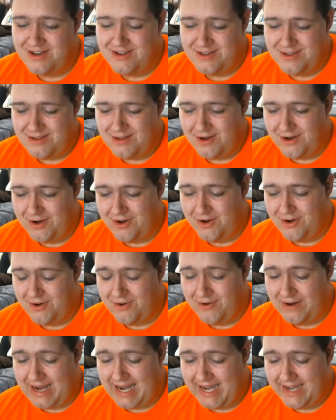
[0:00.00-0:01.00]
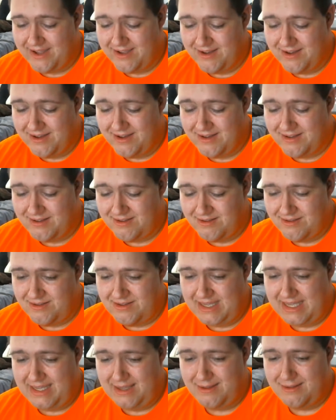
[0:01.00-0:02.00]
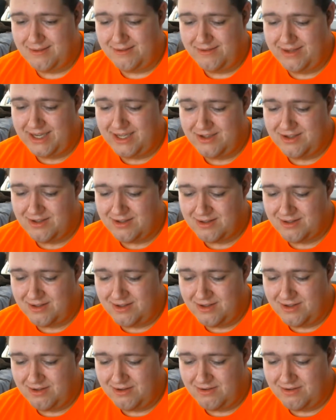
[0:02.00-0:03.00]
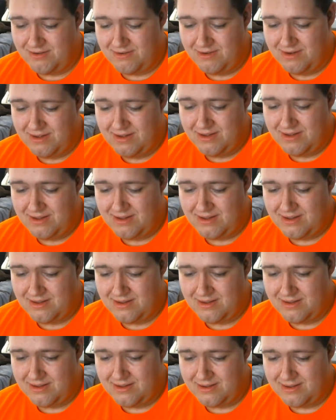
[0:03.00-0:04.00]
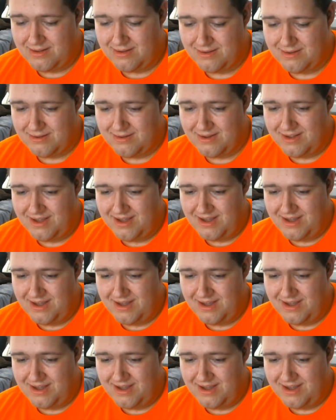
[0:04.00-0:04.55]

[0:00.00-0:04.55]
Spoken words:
So I could easily just do this,